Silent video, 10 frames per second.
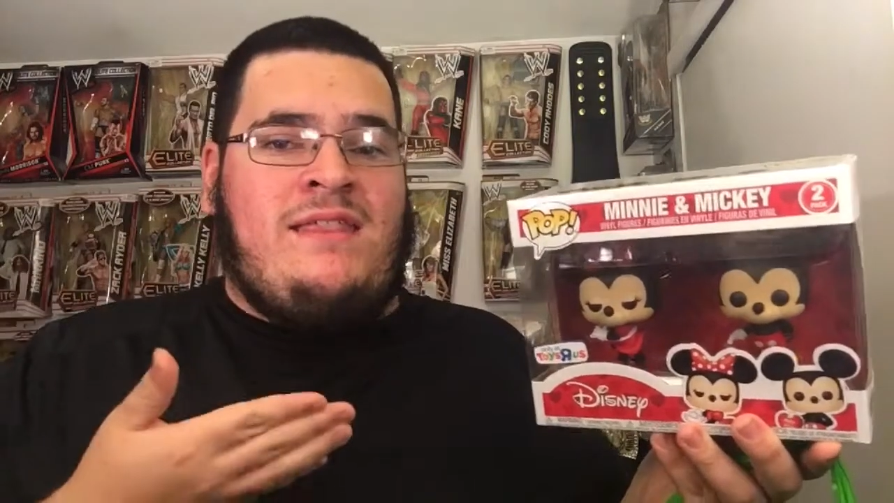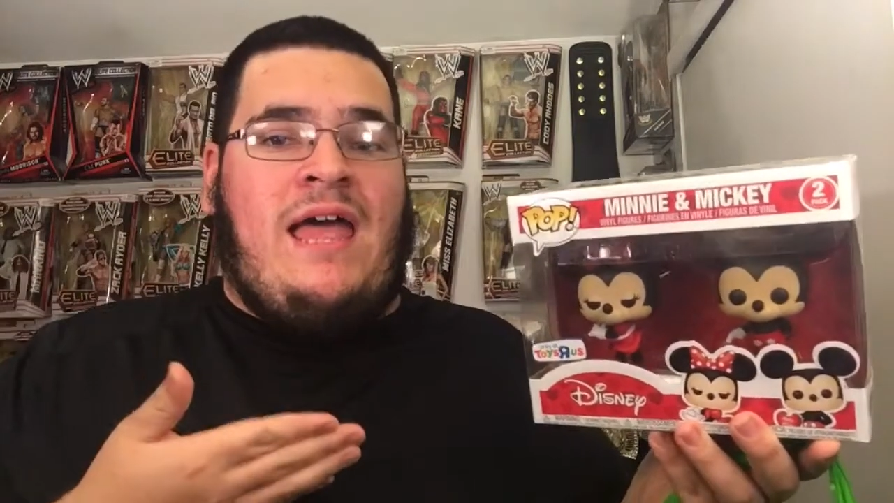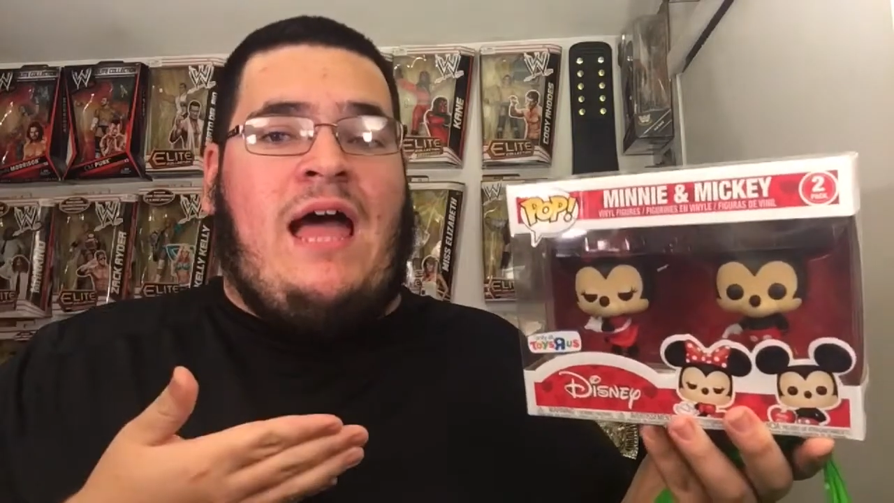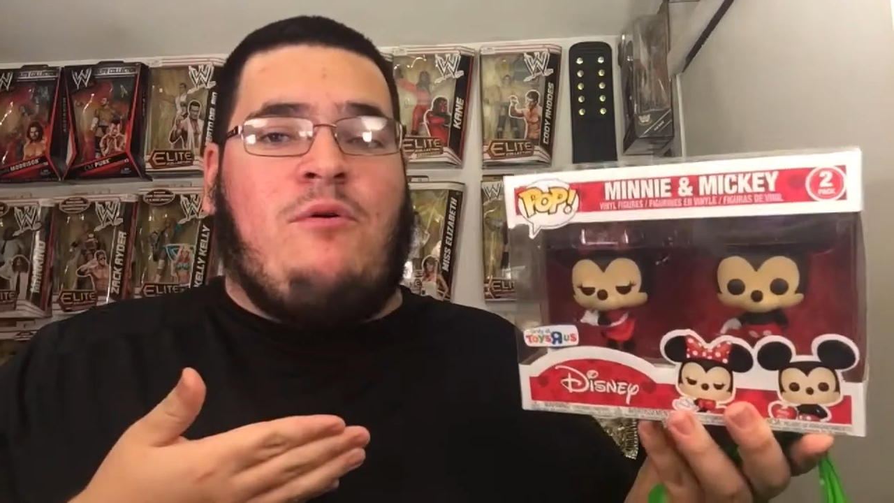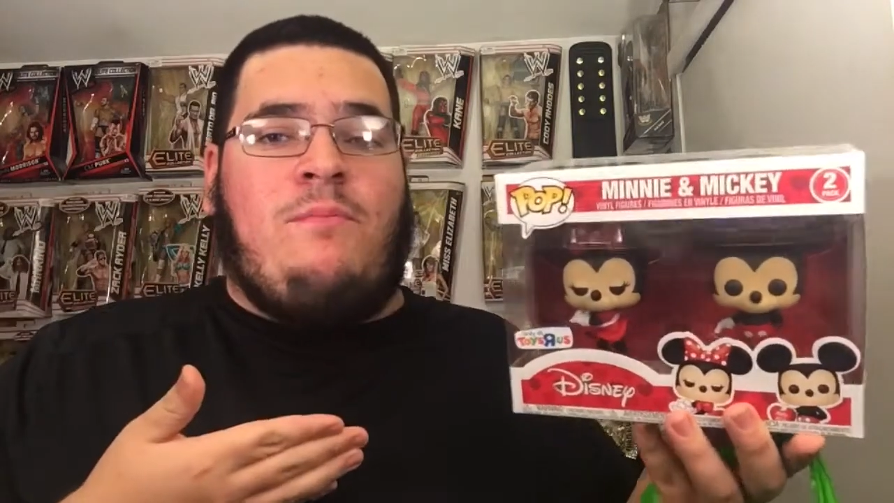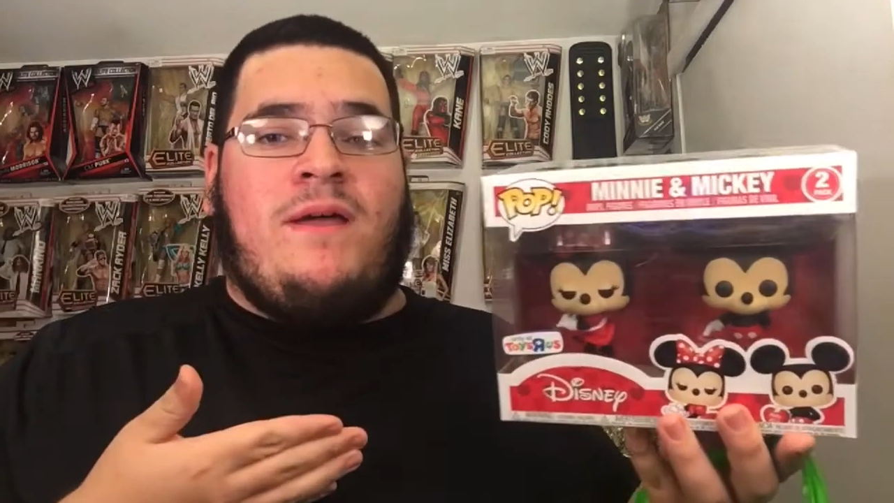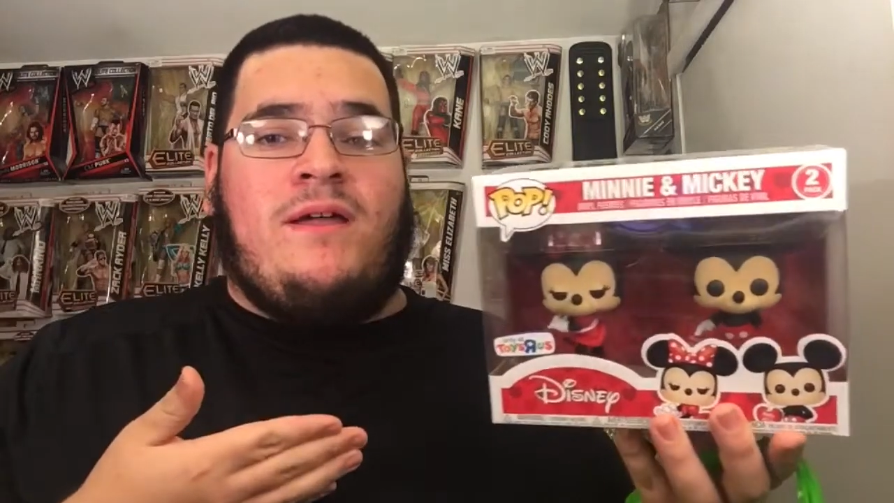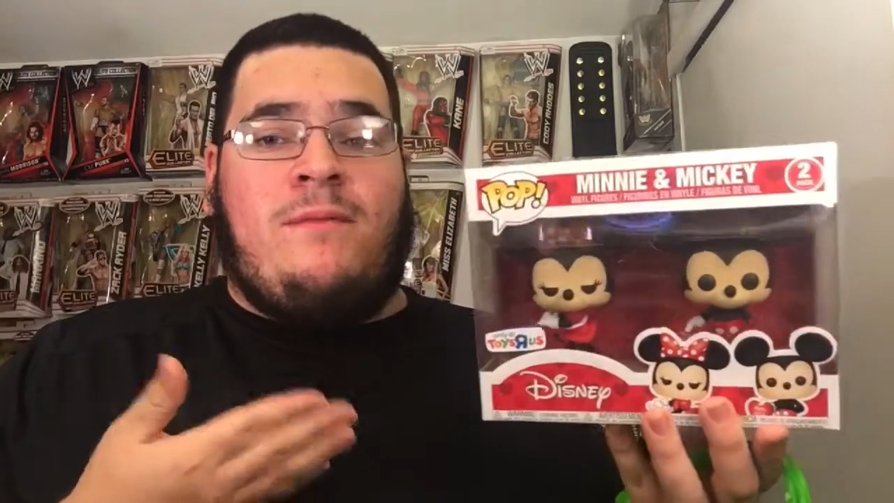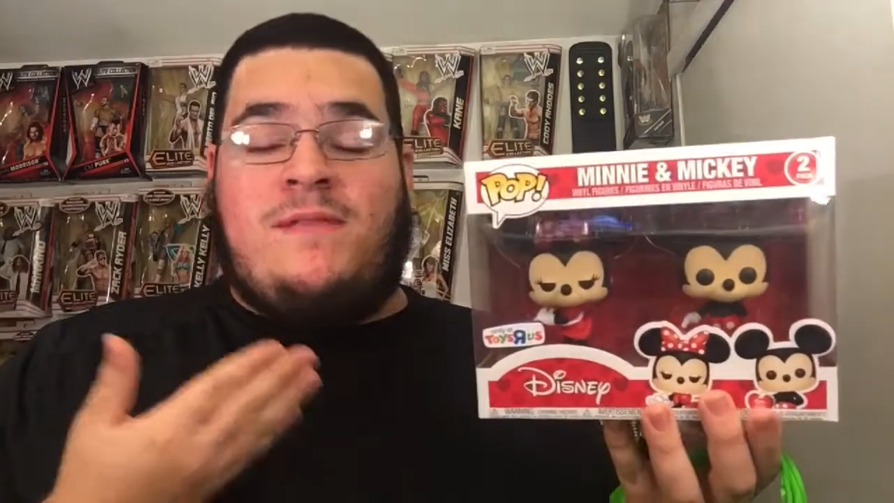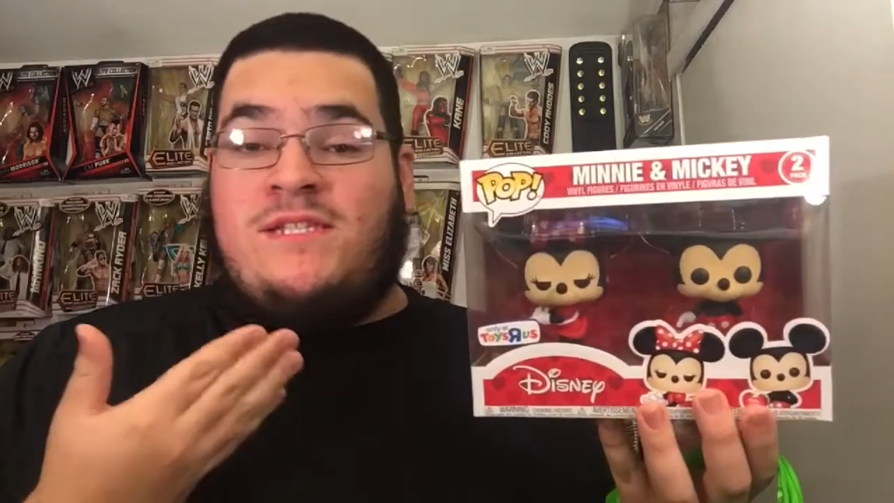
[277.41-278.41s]
that I would pick
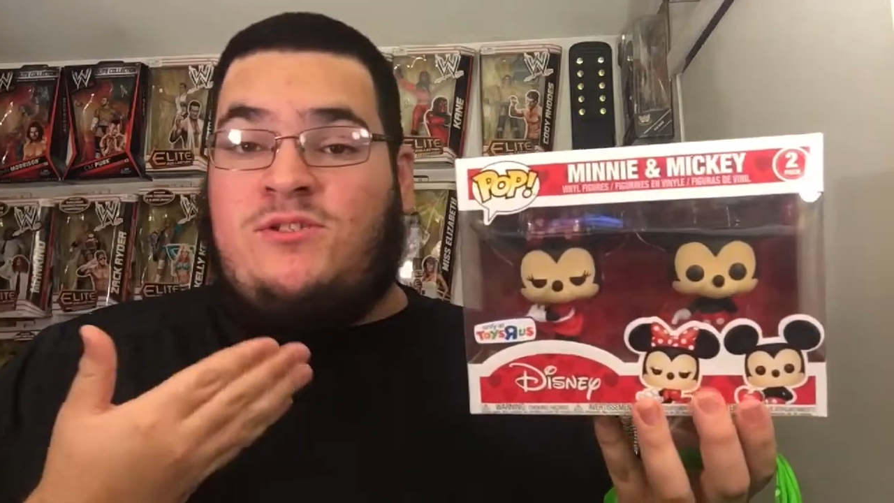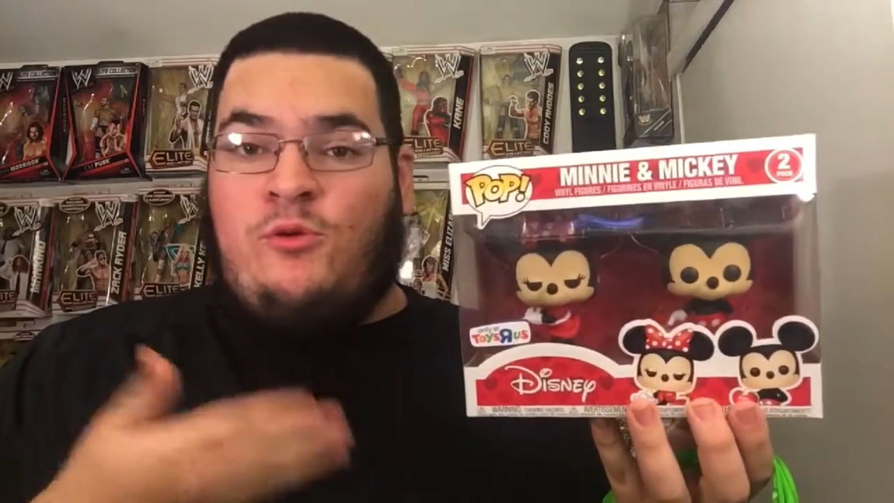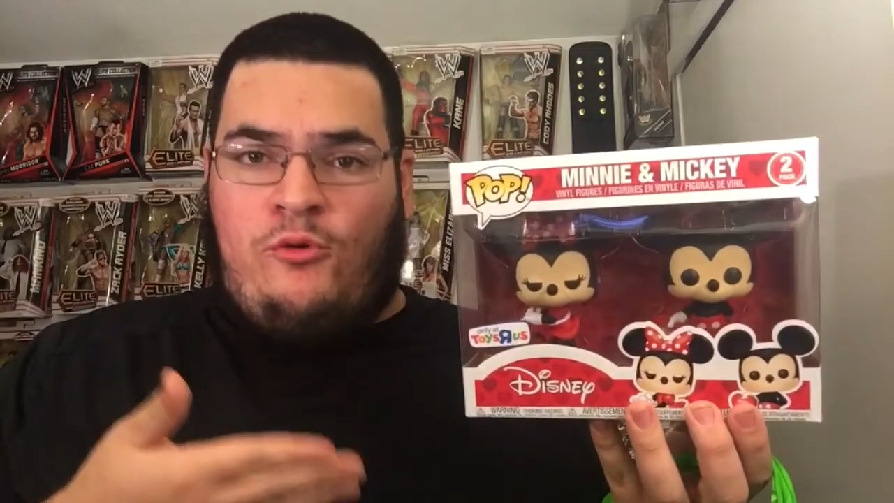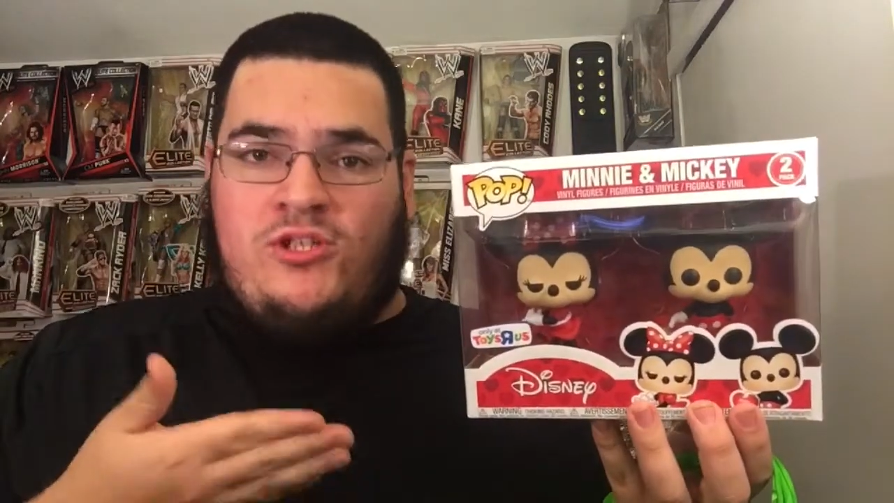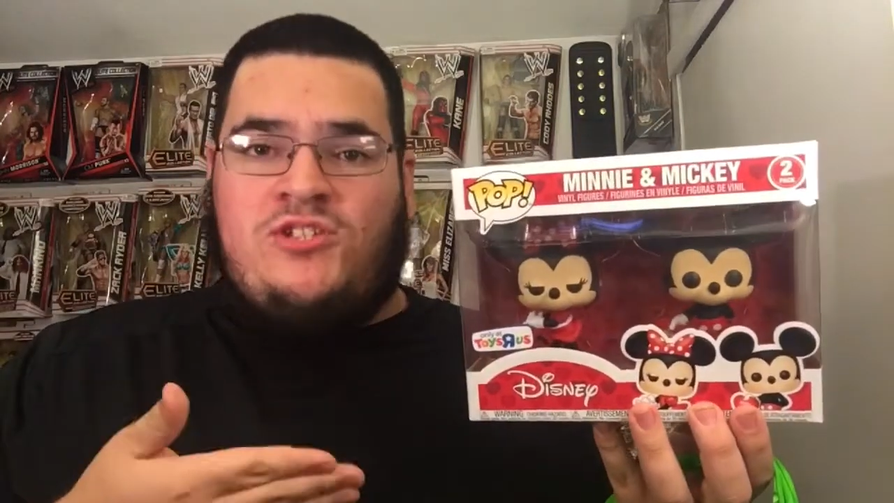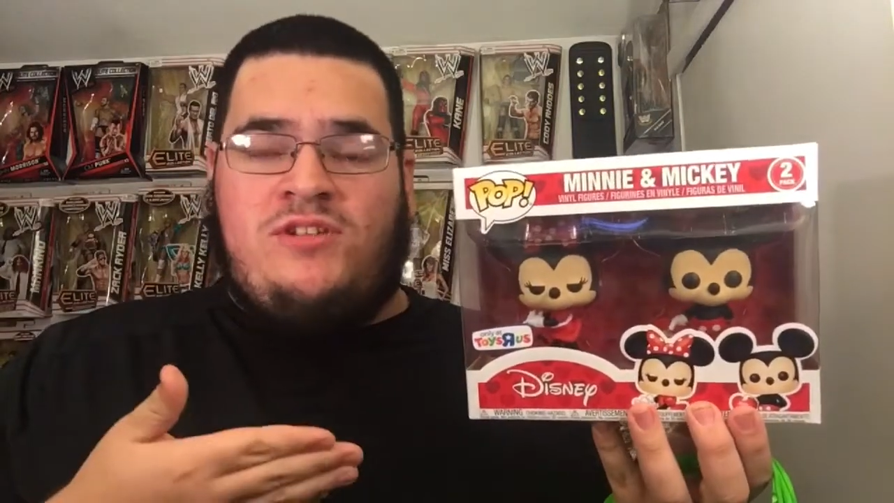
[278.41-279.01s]
up this Toys